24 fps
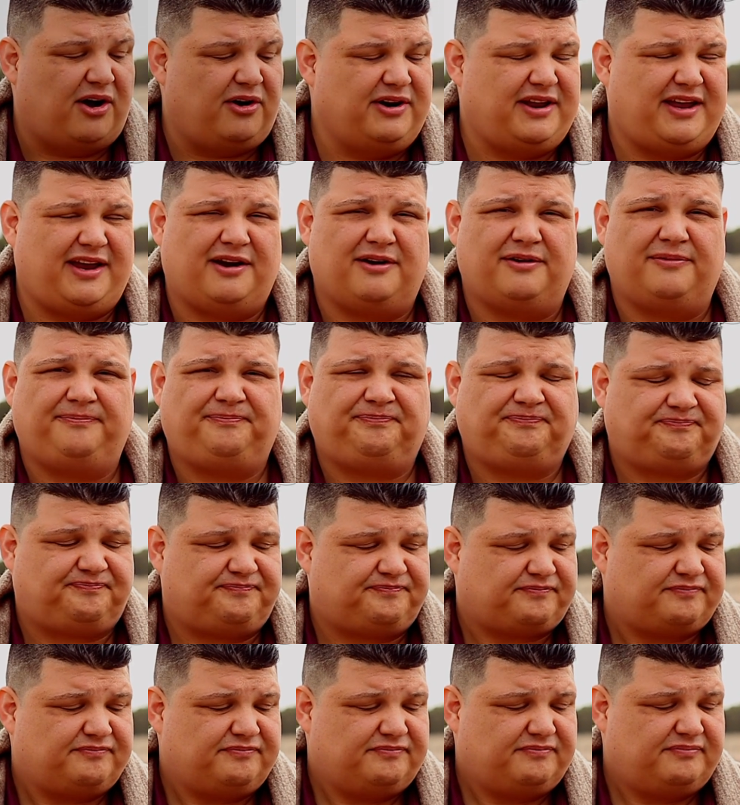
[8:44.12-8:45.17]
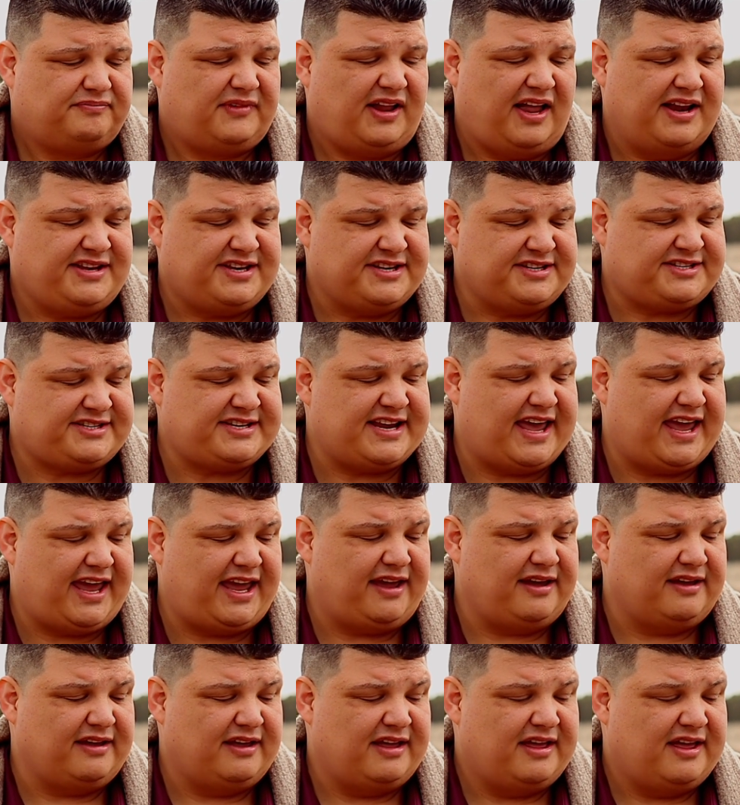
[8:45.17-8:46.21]
on here to
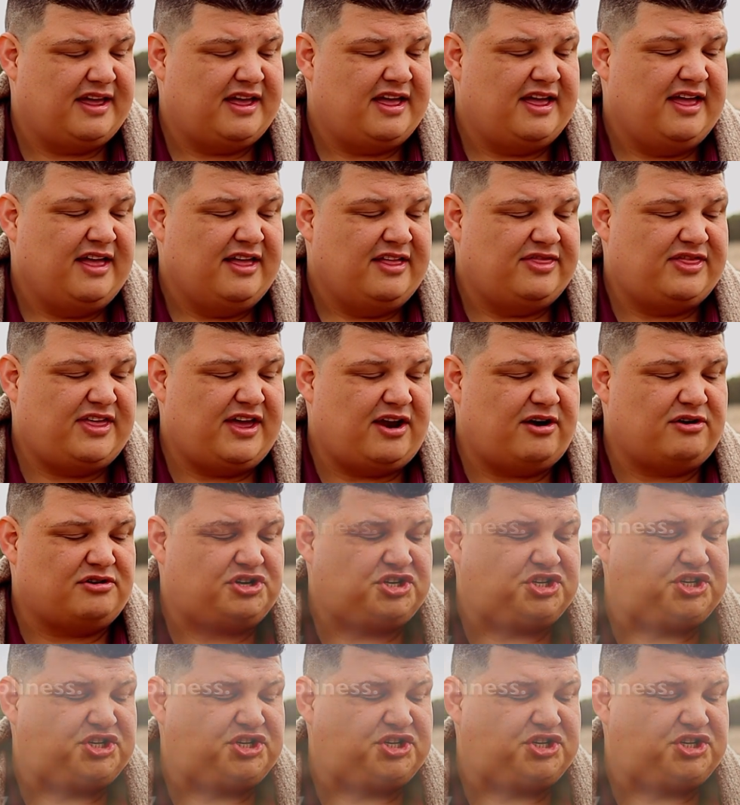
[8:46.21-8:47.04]
say, there